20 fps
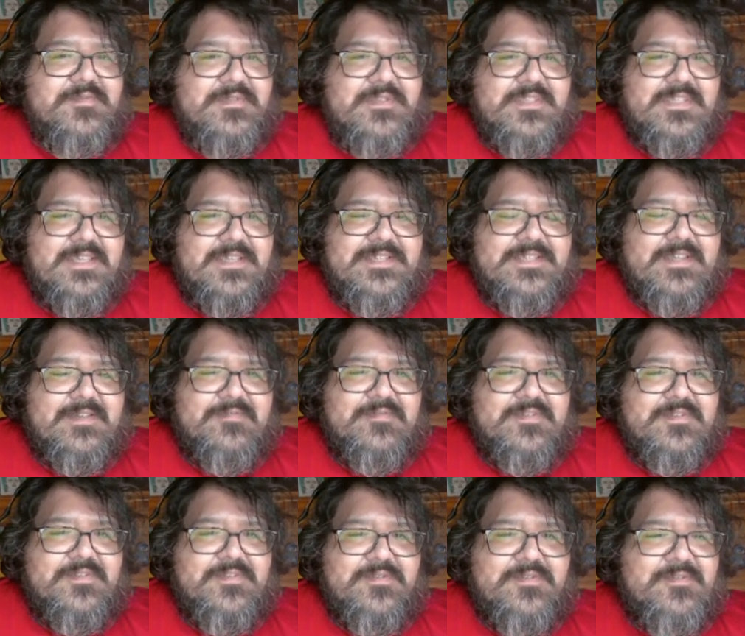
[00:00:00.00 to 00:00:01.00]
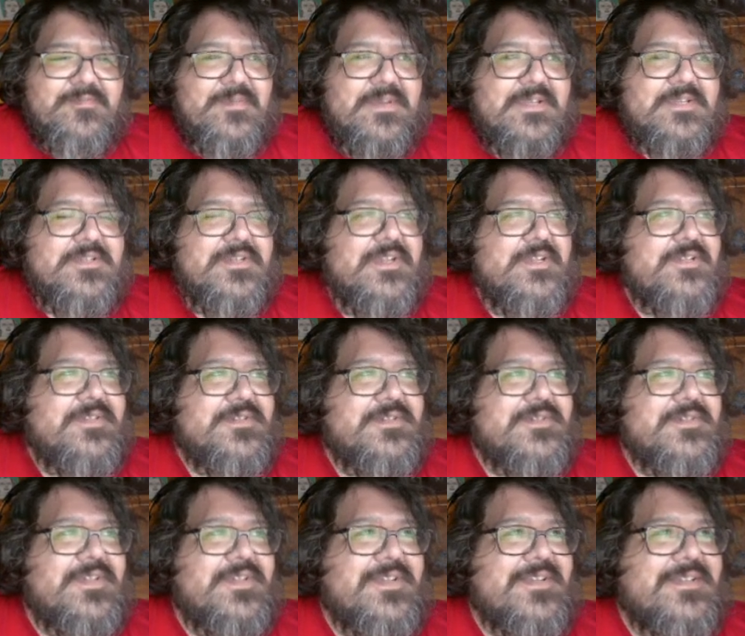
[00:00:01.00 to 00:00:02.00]
things have to do to make
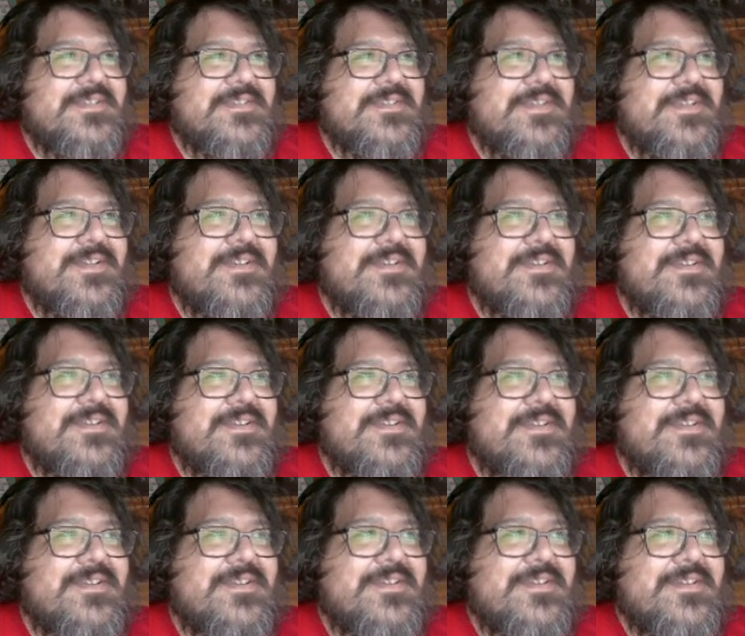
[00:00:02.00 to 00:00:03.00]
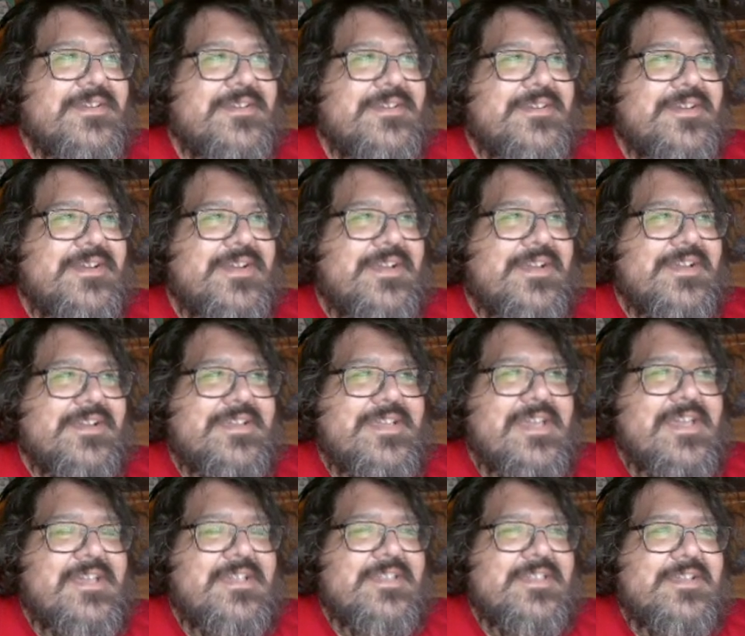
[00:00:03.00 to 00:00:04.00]
changes." Like, it's not I
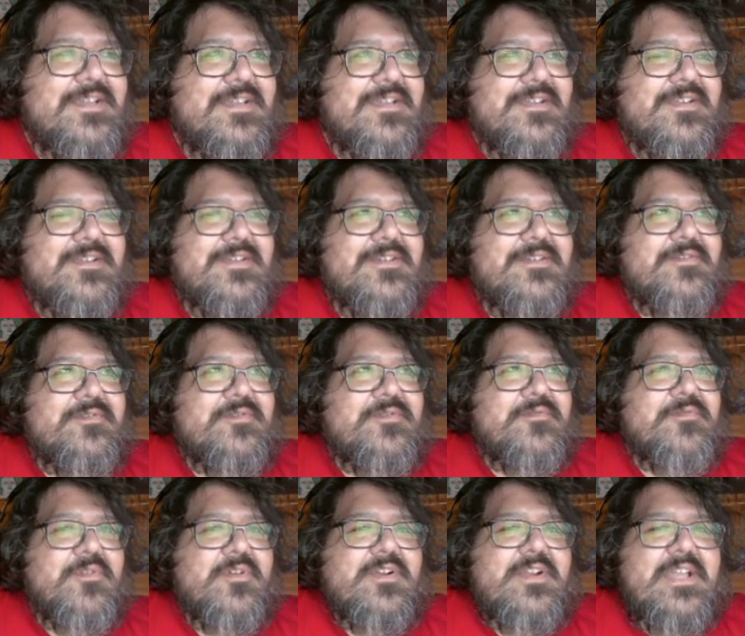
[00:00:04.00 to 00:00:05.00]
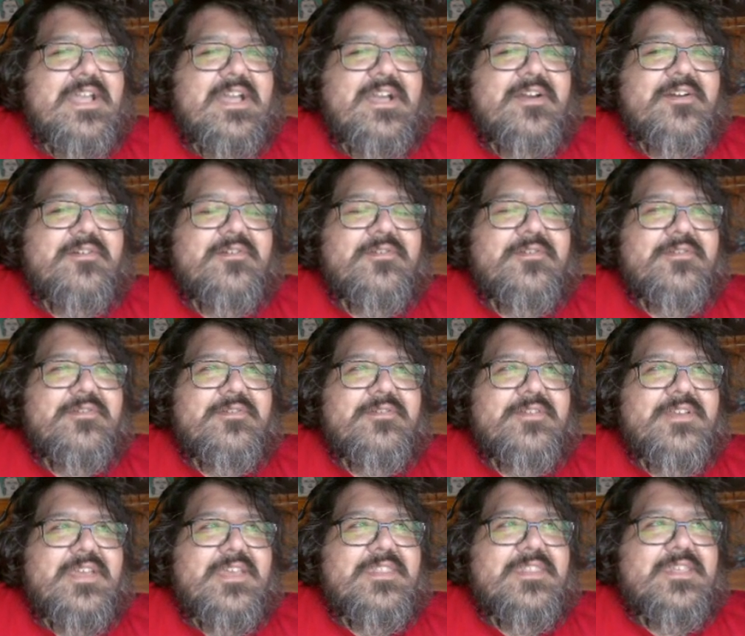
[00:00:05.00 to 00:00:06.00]
can't, like, work out
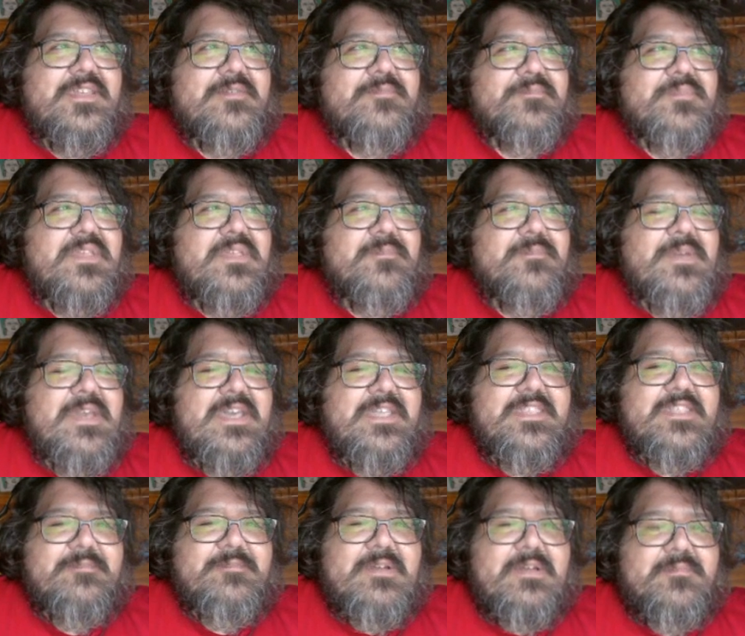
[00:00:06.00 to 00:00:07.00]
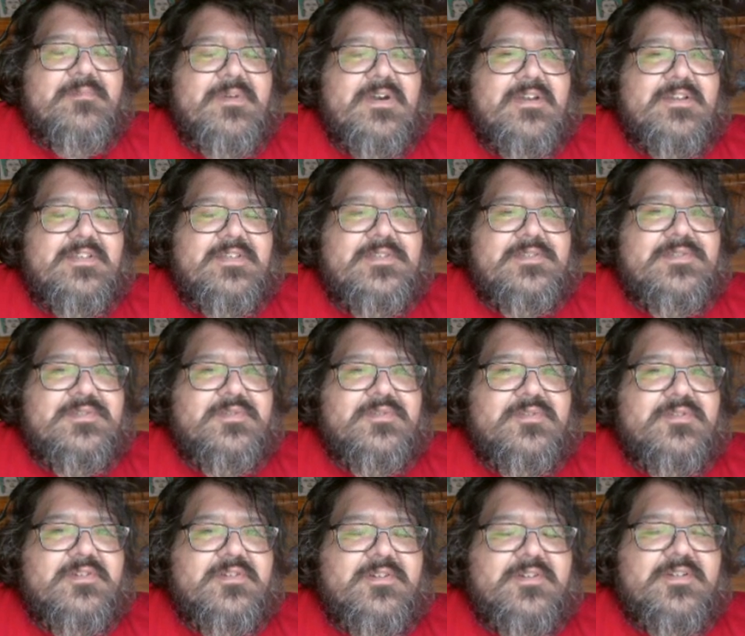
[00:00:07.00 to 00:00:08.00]
and then be mad that my body's
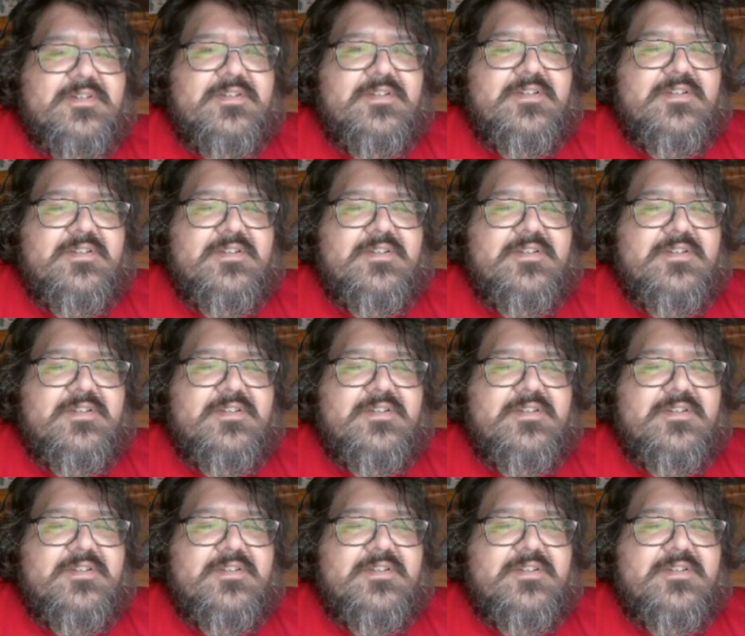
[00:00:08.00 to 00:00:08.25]
sore,